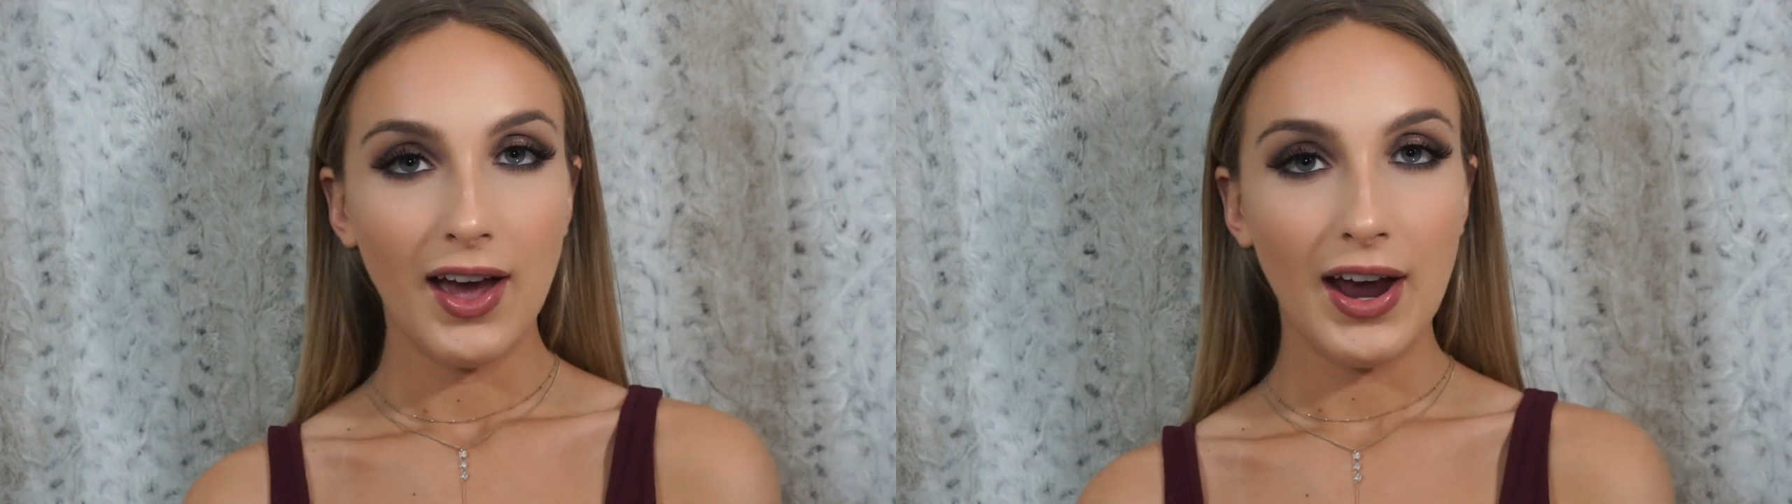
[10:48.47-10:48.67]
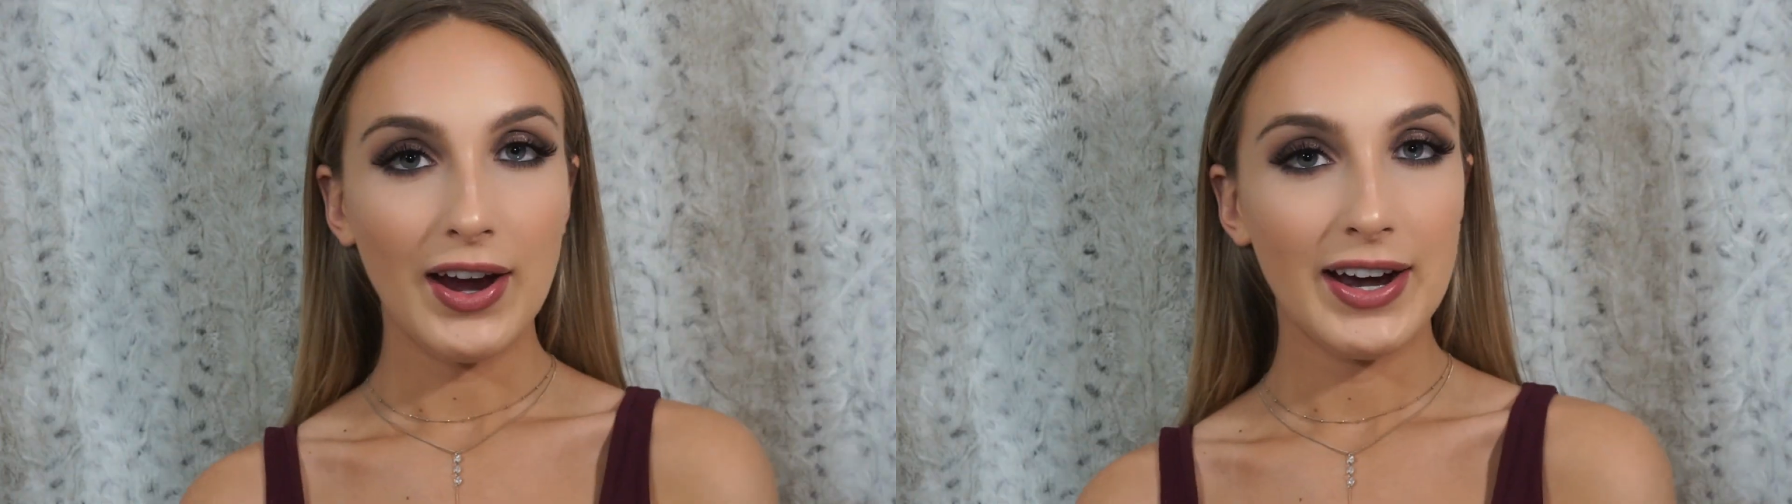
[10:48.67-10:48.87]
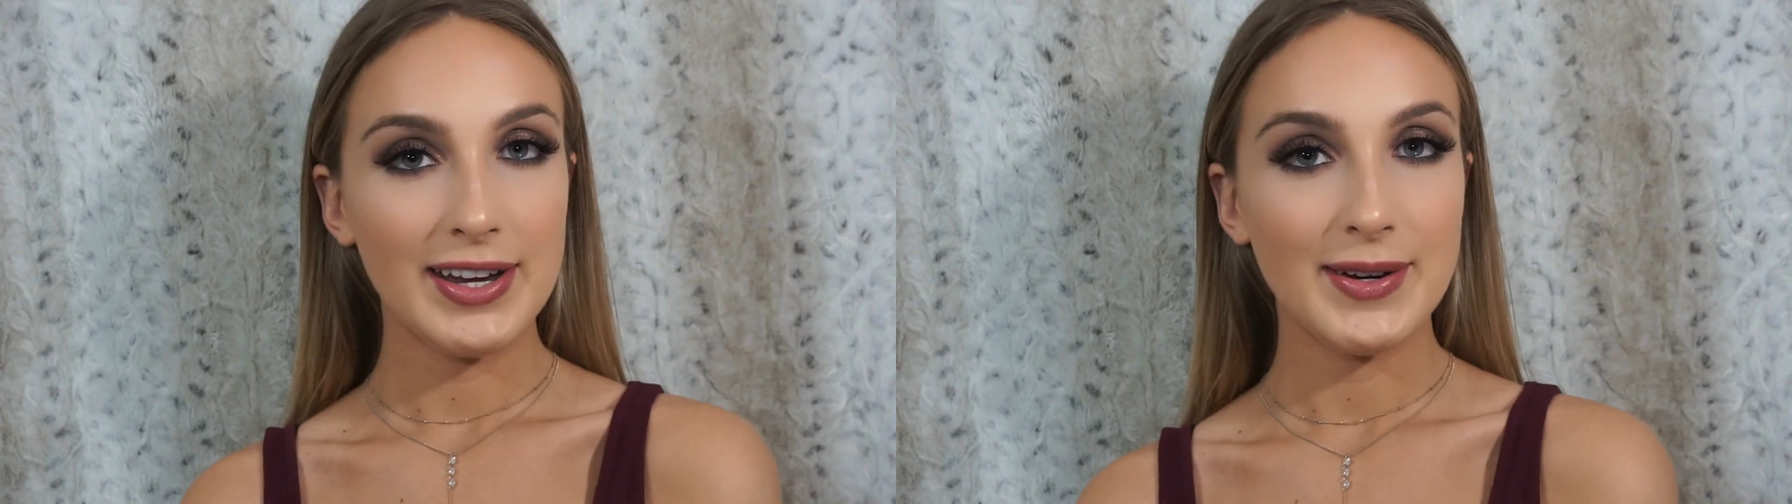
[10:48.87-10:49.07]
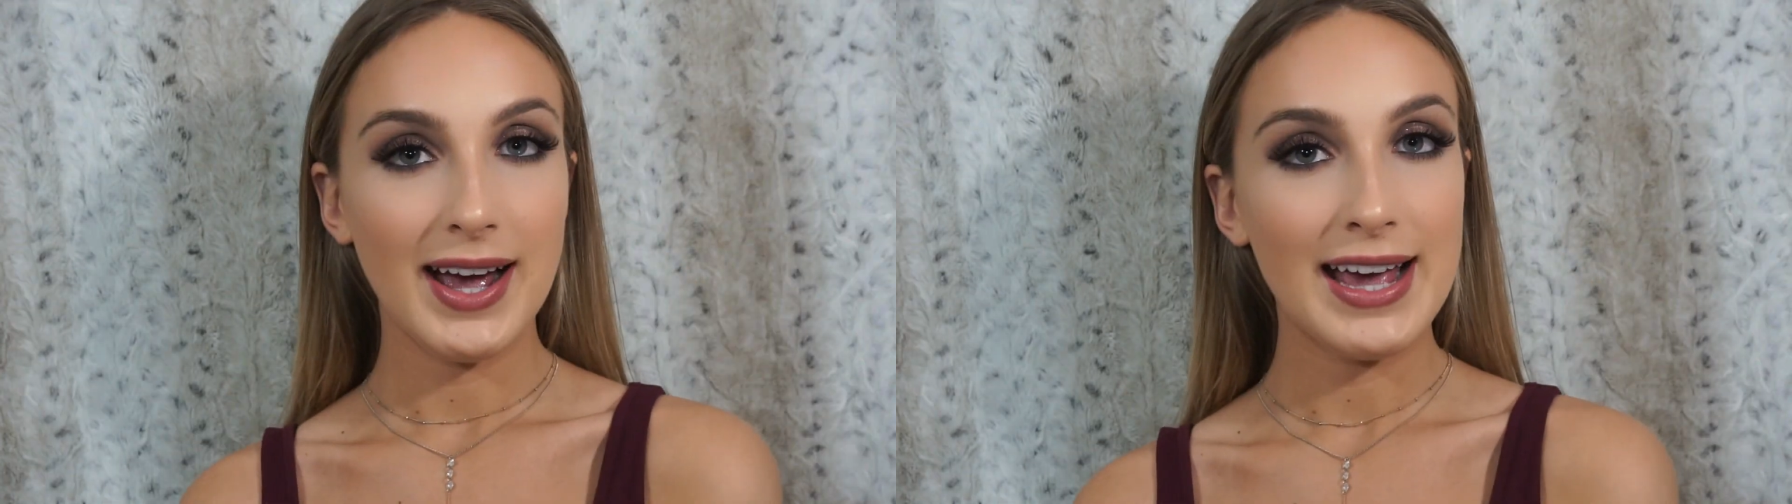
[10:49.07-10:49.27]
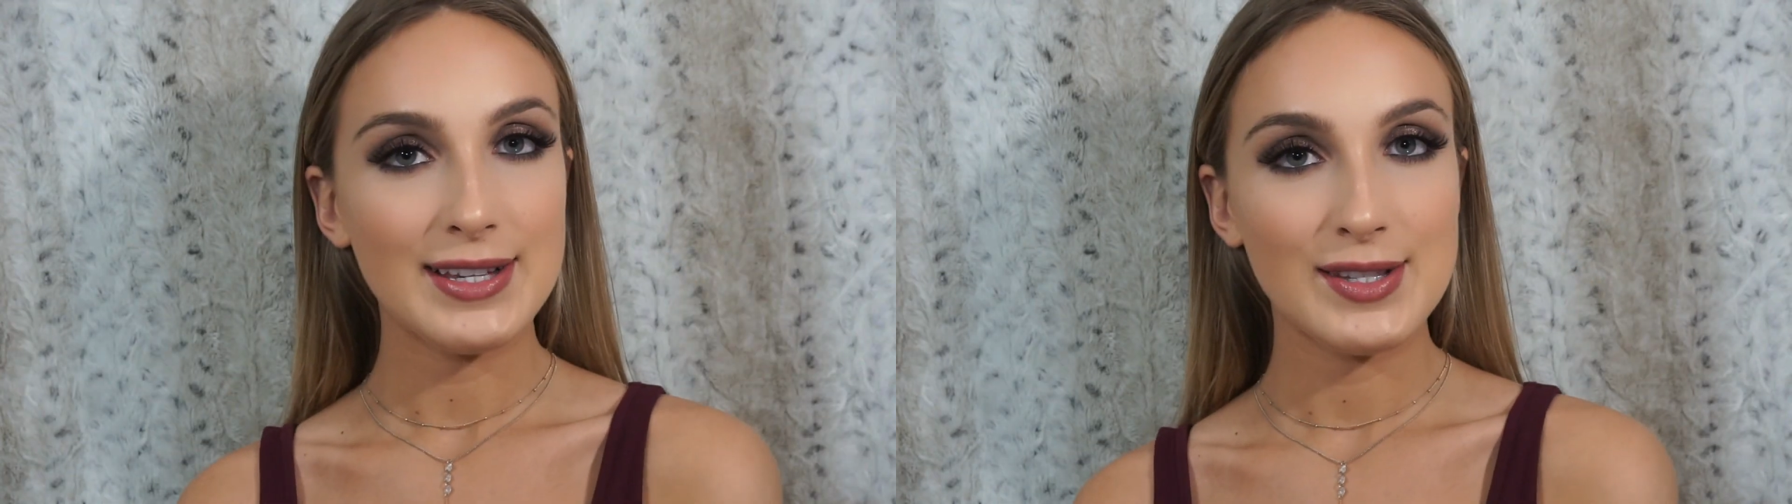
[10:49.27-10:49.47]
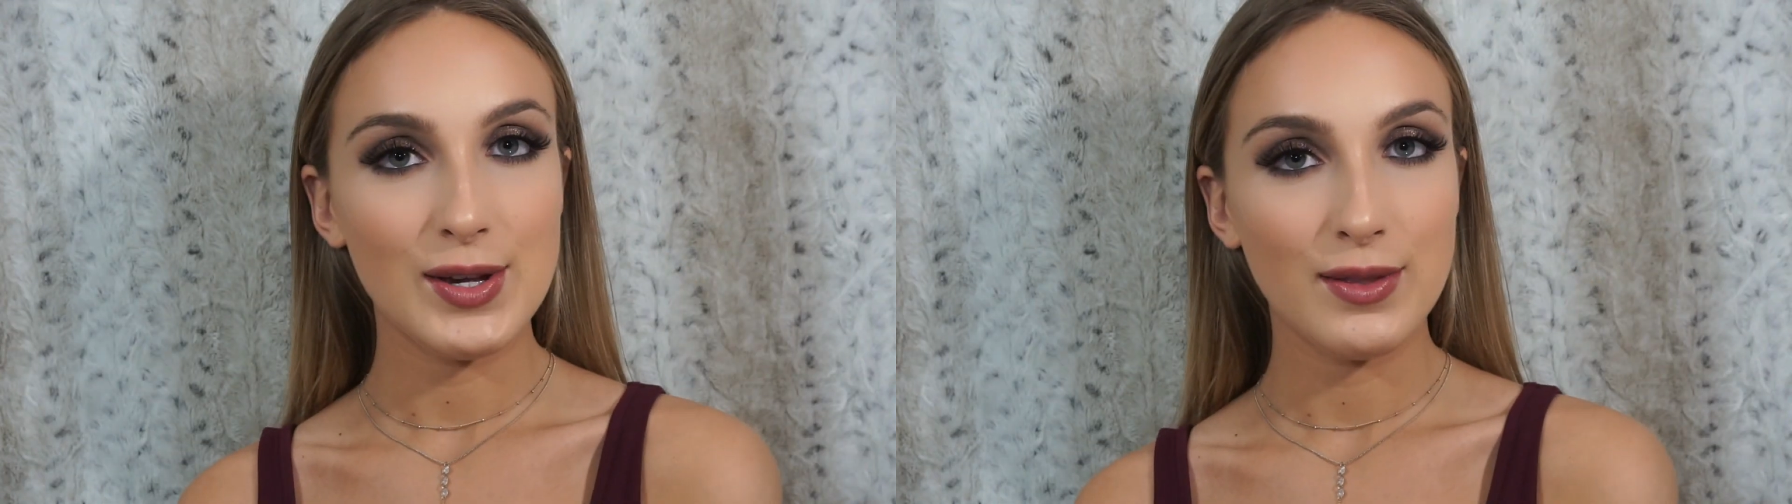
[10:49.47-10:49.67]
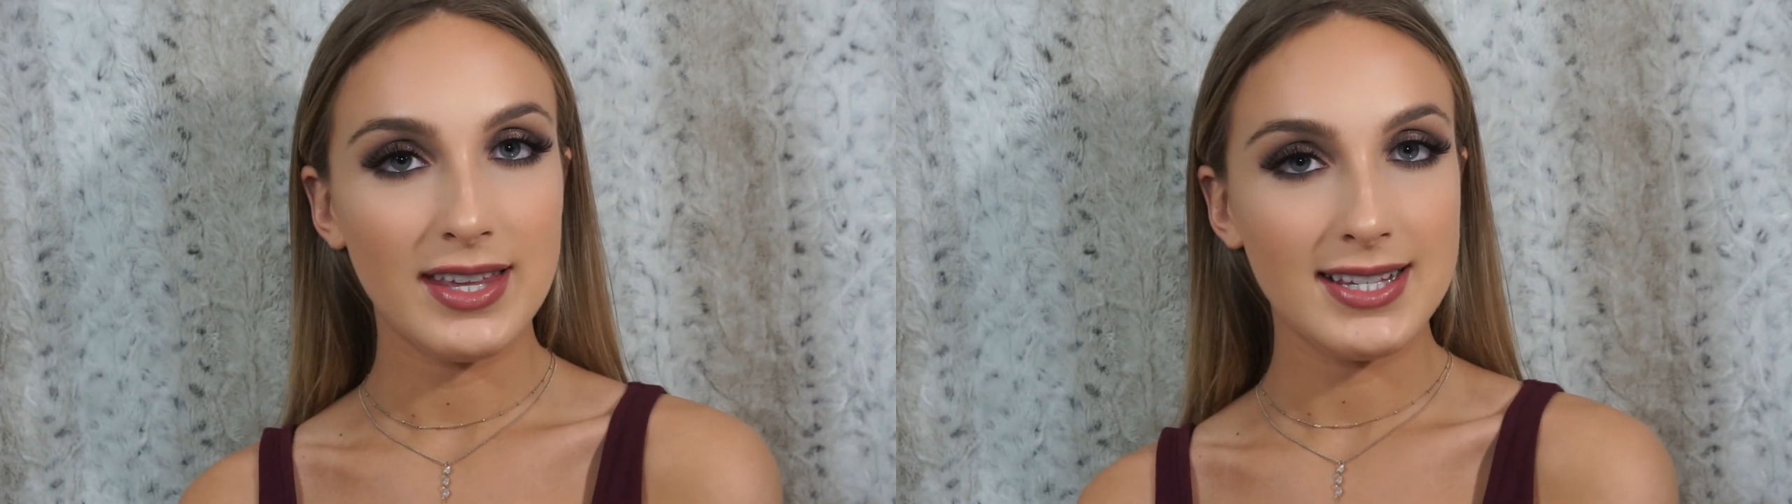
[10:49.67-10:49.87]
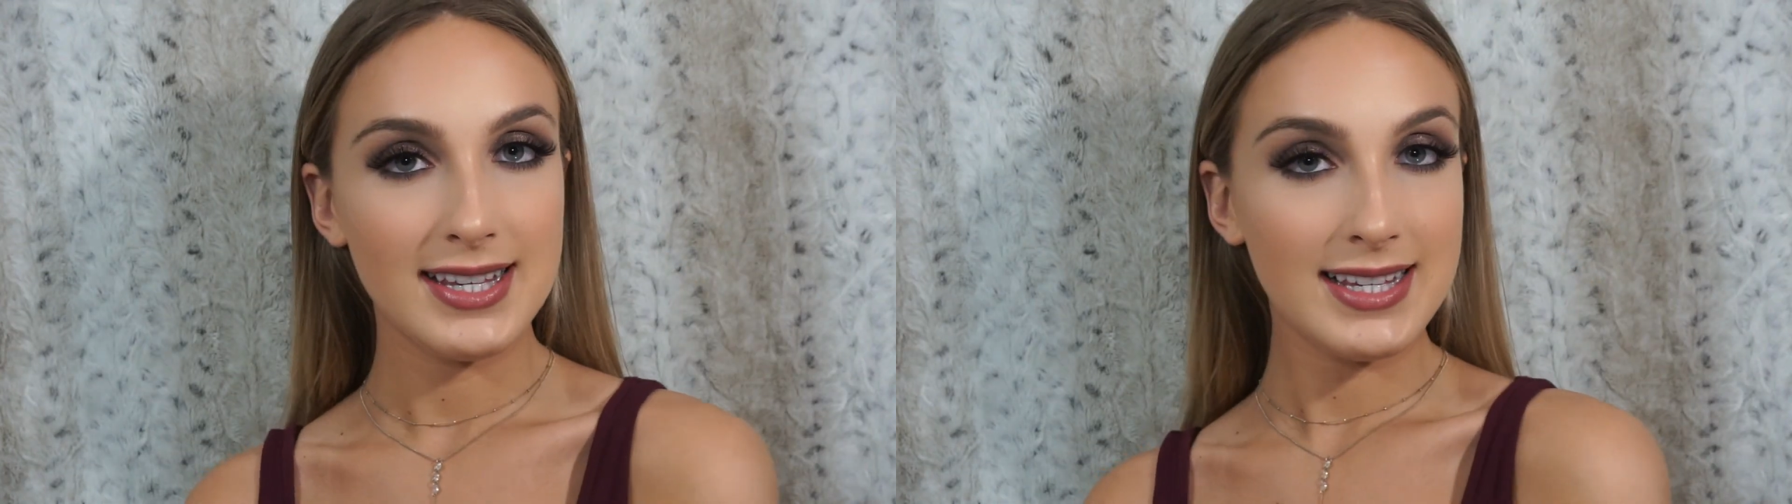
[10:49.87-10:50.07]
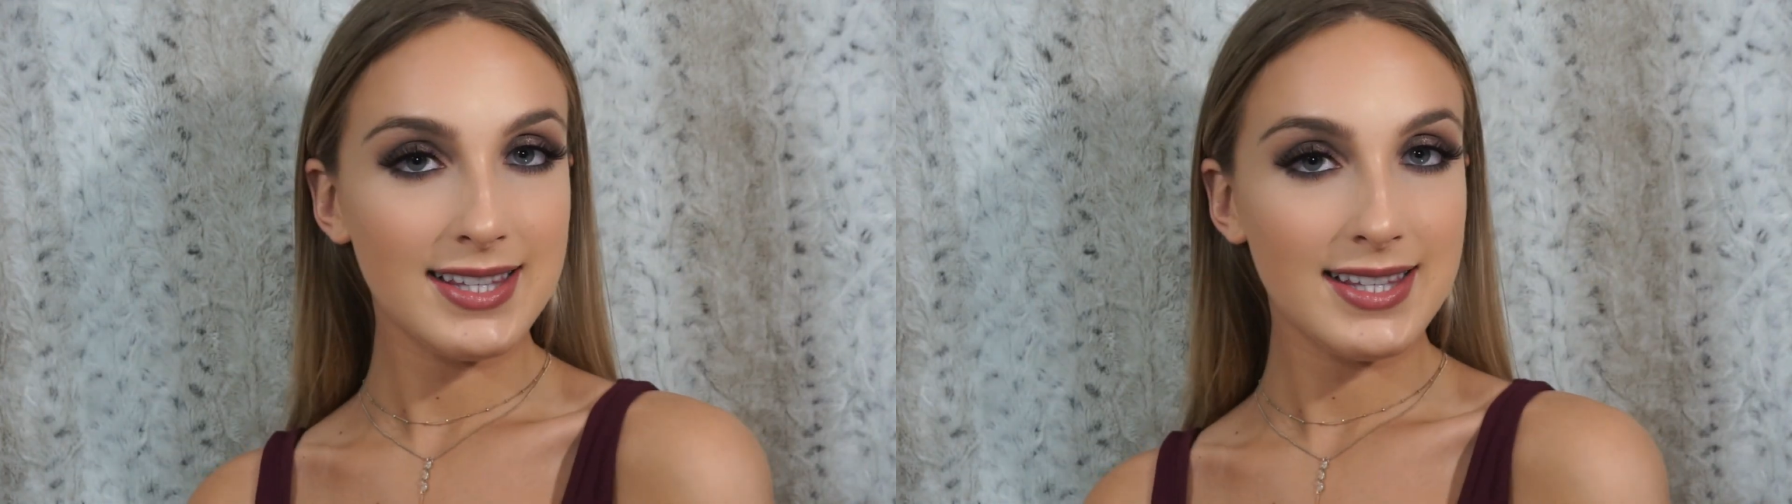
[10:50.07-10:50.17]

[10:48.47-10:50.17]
Alright, you guys, so this is